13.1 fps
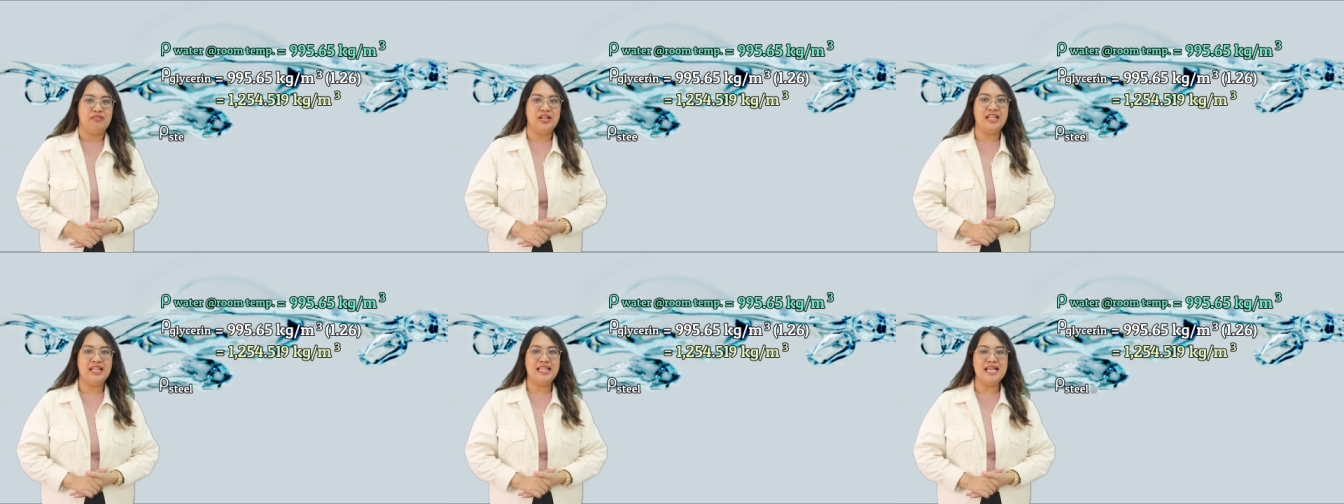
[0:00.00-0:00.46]

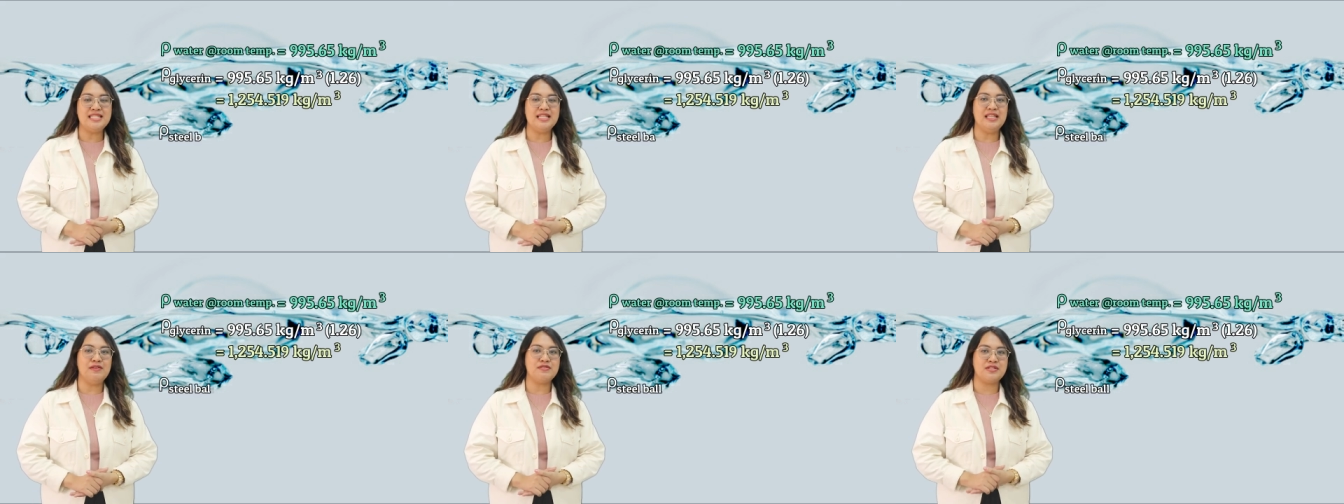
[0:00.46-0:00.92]
For the
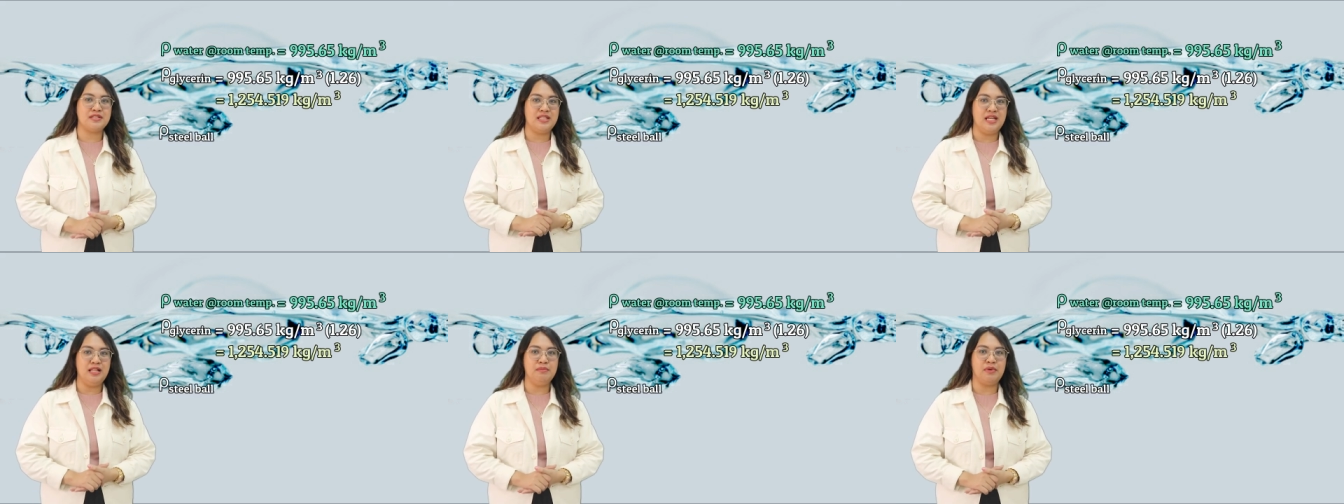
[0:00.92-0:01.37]
density of
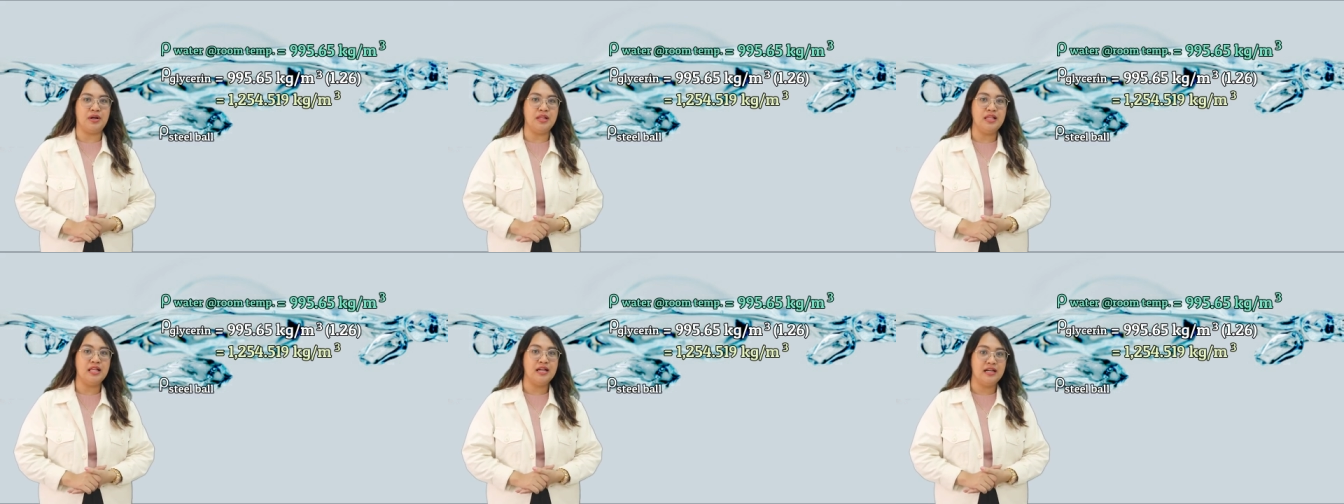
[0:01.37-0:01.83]
steel
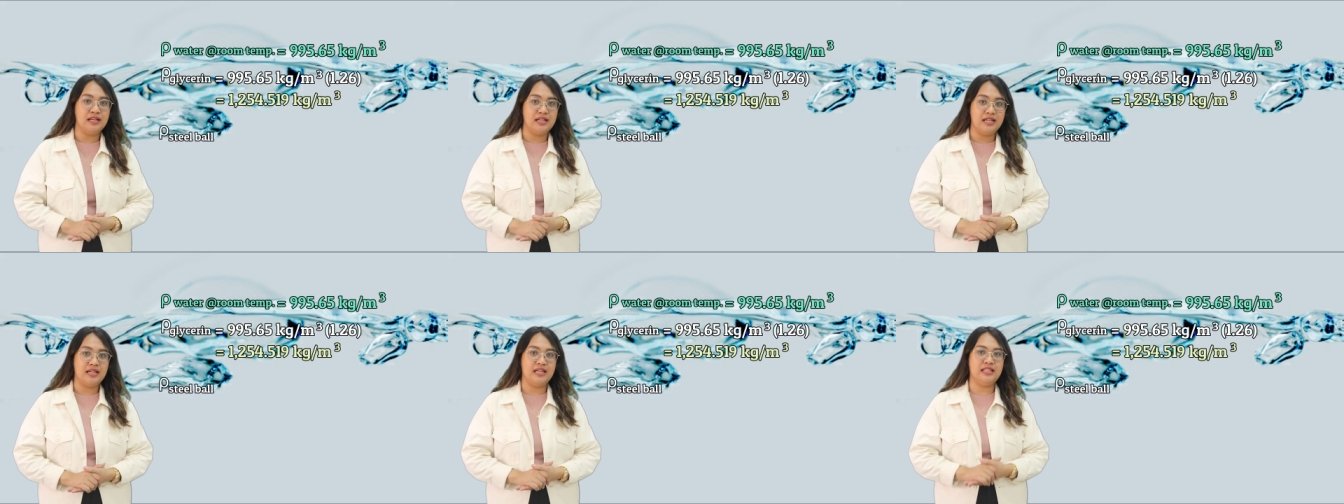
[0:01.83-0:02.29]
ball,
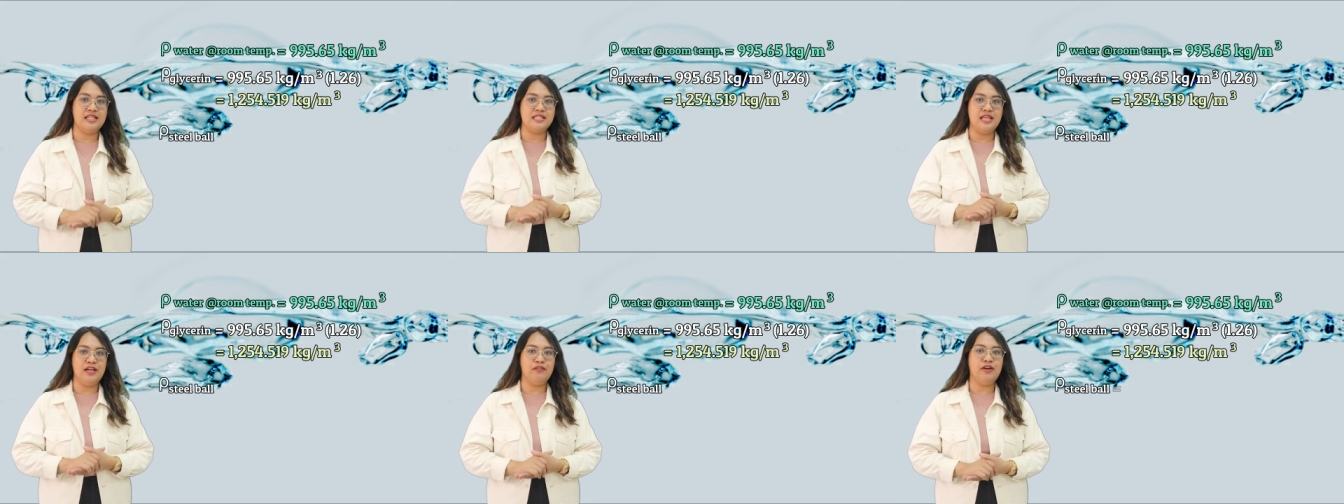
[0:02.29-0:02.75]
it
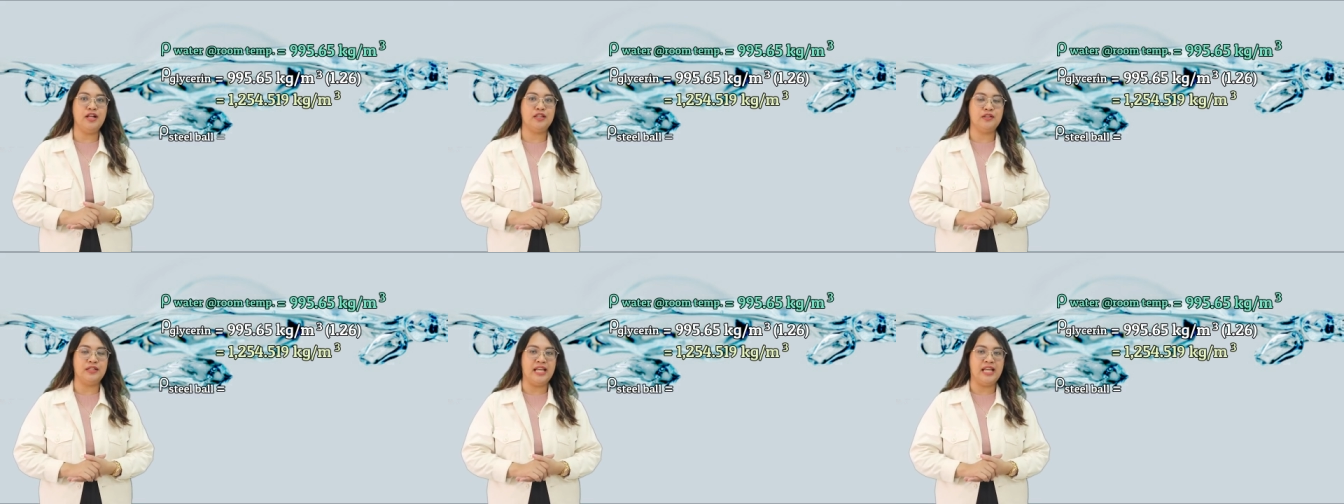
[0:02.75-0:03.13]
is equal to